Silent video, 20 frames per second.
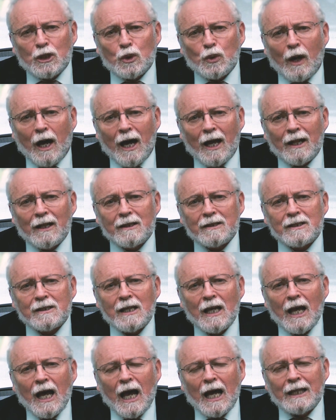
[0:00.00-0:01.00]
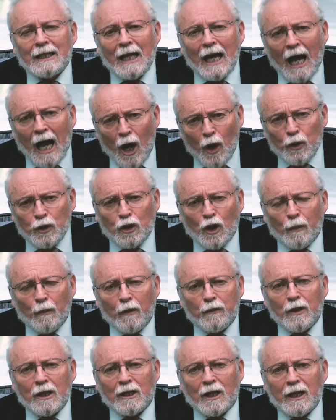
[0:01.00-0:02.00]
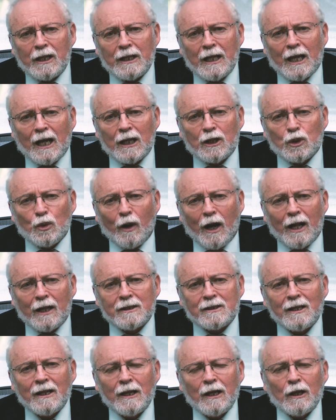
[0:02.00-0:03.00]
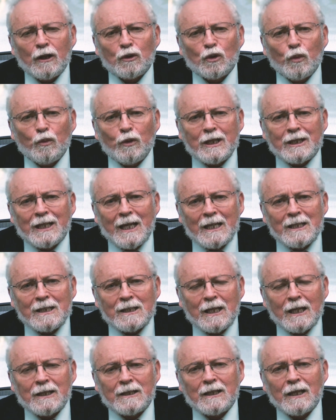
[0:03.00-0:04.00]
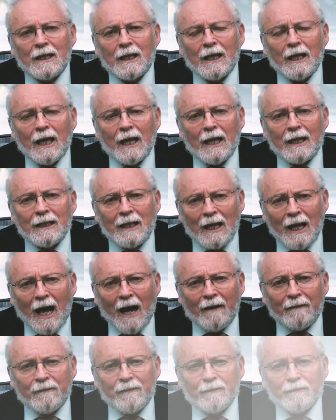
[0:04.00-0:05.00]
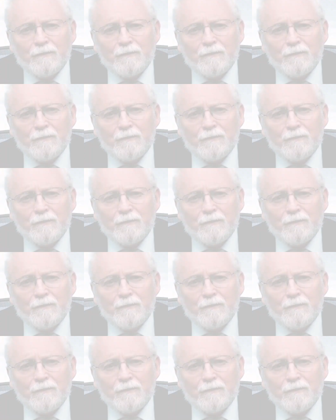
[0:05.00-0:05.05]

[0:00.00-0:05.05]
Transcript: trials and the outcome of the clinical trials to be tested in the lab.